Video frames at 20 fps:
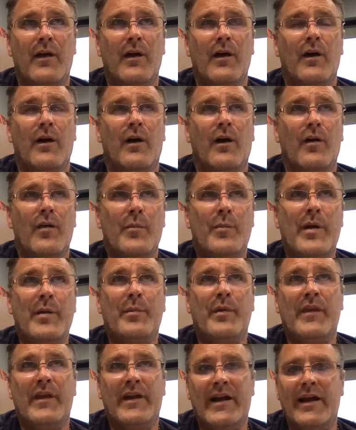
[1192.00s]
all the
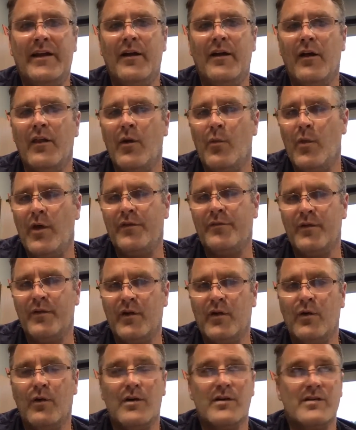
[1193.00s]
people that I know that went through the
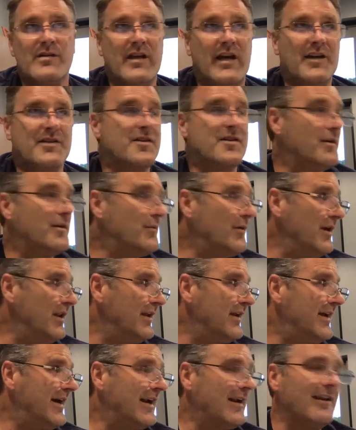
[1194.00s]
course actually really
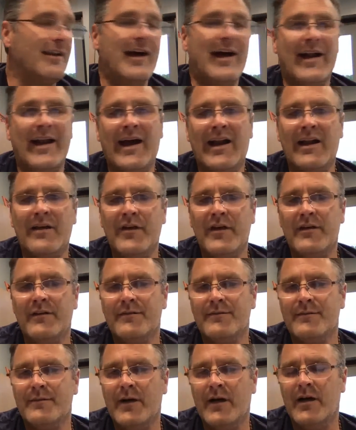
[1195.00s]
got a lot out of it
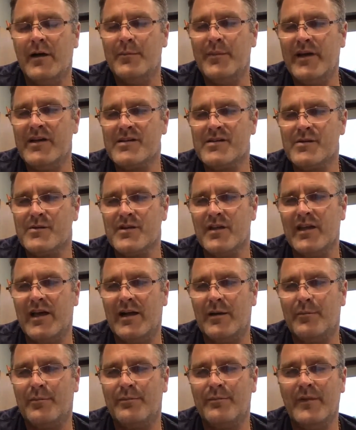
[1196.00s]
um, because there was a
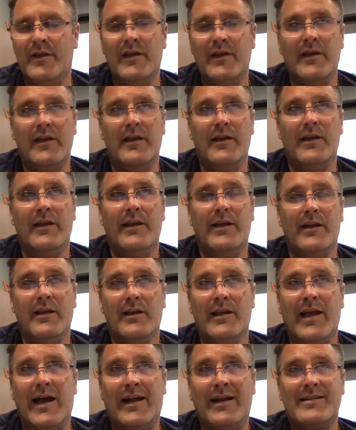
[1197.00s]
lot of a
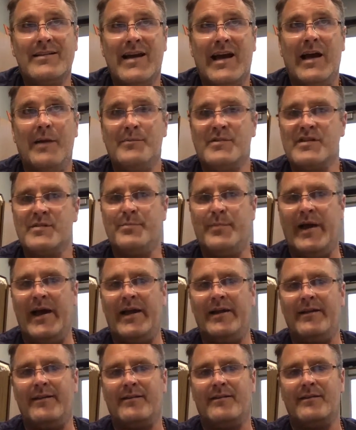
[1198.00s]
lot of time
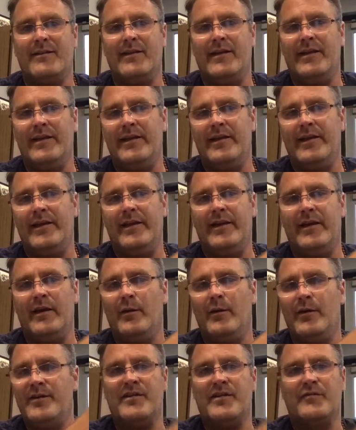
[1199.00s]
spent, you know, in different